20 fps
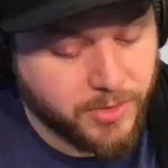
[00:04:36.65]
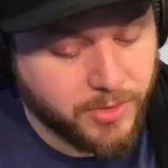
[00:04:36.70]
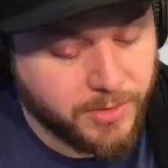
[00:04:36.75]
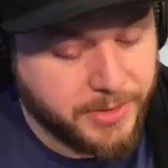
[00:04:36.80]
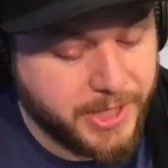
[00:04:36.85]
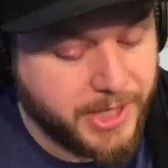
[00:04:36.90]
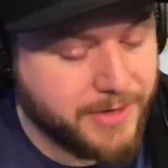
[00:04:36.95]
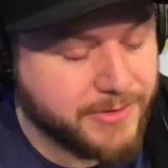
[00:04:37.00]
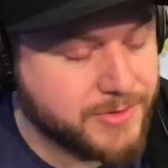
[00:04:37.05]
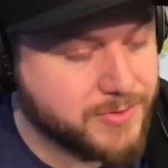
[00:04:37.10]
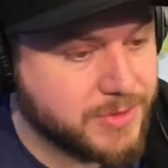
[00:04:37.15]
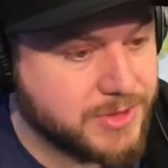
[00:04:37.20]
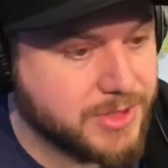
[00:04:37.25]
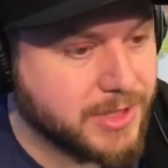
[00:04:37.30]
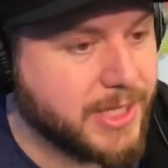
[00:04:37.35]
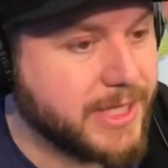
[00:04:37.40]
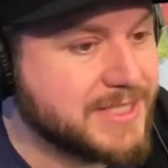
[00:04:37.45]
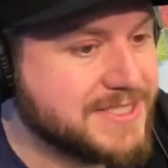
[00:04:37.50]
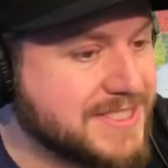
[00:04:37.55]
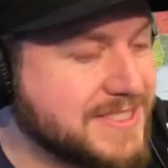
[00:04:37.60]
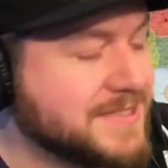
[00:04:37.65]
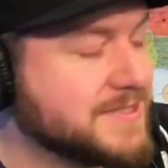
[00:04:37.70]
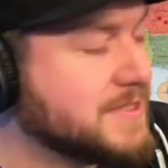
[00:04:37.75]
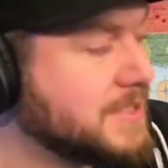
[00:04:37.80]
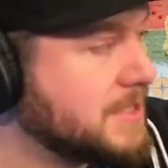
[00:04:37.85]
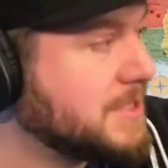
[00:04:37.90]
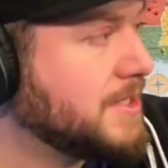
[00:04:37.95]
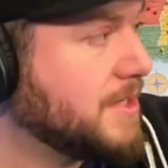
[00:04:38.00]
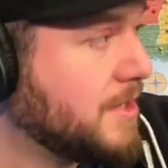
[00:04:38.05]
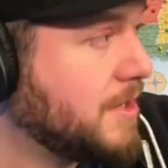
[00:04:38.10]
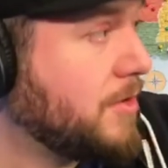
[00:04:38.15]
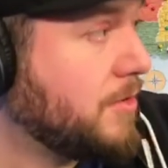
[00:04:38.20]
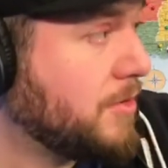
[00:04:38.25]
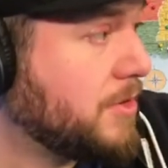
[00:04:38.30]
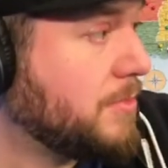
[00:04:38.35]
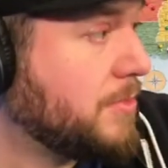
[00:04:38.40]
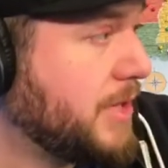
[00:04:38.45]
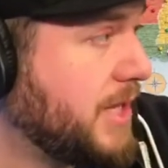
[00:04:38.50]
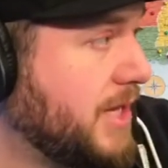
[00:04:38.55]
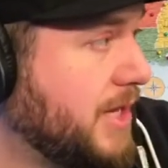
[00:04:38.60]
the playoffs, which a lot of seasons he did go to
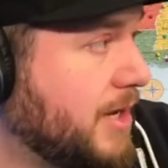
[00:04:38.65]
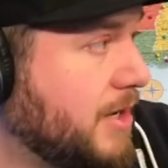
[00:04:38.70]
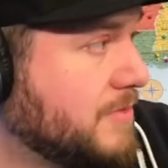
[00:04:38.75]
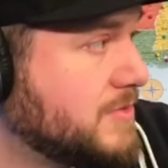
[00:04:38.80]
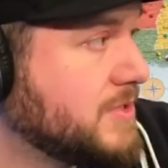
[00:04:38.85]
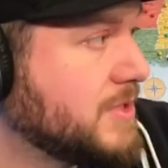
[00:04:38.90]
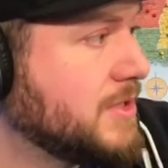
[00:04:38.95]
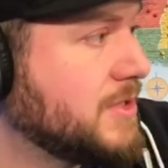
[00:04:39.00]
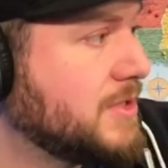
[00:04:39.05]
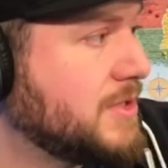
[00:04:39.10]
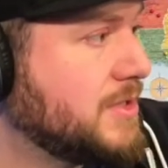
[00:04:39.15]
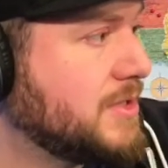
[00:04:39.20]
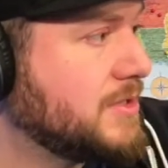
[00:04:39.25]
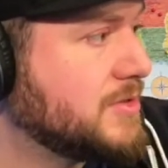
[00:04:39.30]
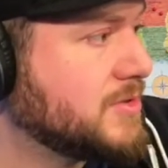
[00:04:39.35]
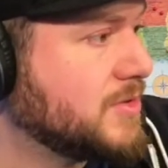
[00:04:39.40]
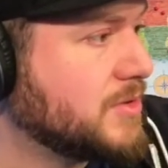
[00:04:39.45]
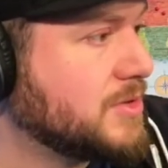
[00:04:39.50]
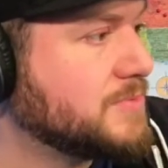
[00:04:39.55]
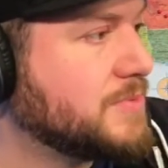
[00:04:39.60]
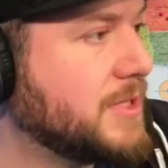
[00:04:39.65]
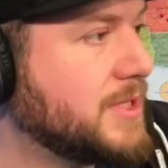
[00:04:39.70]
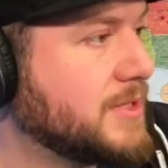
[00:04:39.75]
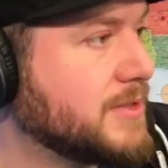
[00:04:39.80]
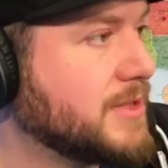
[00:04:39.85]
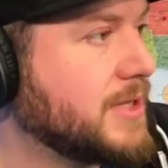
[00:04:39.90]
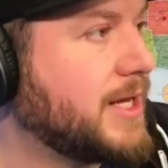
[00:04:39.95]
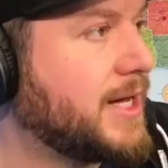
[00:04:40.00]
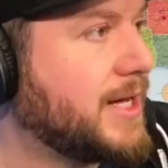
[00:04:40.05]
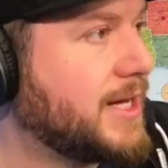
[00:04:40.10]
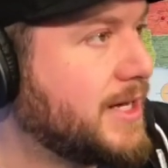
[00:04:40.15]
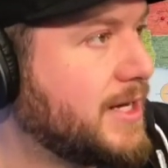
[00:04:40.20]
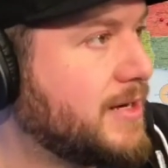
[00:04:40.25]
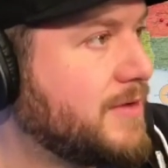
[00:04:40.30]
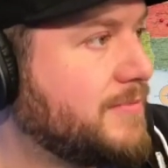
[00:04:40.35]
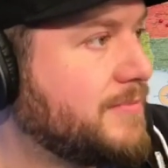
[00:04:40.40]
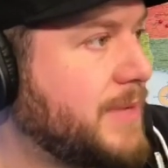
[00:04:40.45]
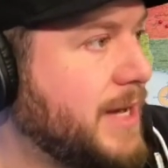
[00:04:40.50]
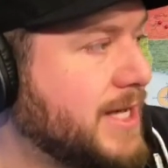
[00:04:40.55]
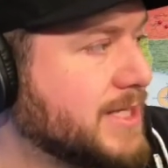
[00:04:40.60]
the playoffs, so he's played a lot
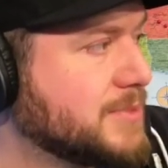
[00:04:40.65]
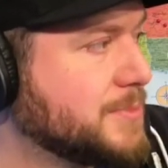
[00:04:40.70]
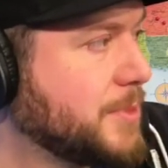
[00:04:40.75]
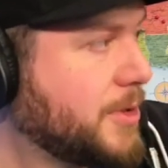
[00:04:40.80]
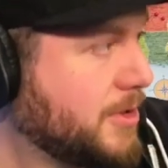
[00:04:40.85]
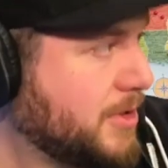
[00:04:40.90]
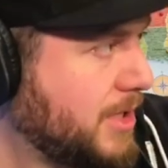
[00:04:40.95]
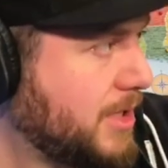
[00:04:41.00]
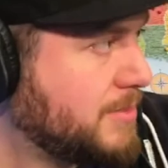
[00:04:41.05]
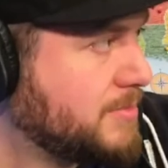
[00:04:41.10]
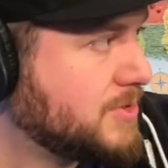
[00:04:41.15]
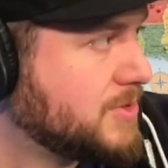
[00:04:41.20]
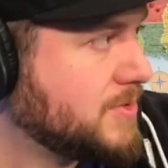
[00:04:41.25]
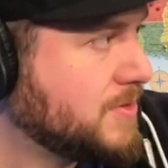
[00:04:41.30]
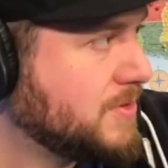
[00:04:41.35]
of basketball games. Good